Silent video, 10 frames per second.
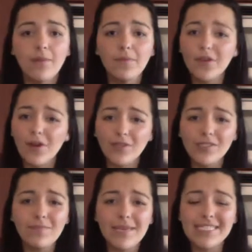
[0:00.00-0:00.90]
you can
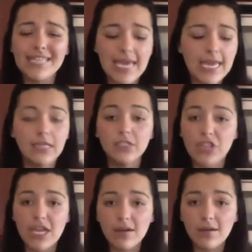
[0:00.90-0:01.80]
also mix it in a
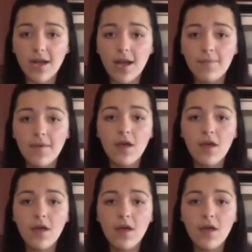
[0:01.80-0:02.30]
shaker cup.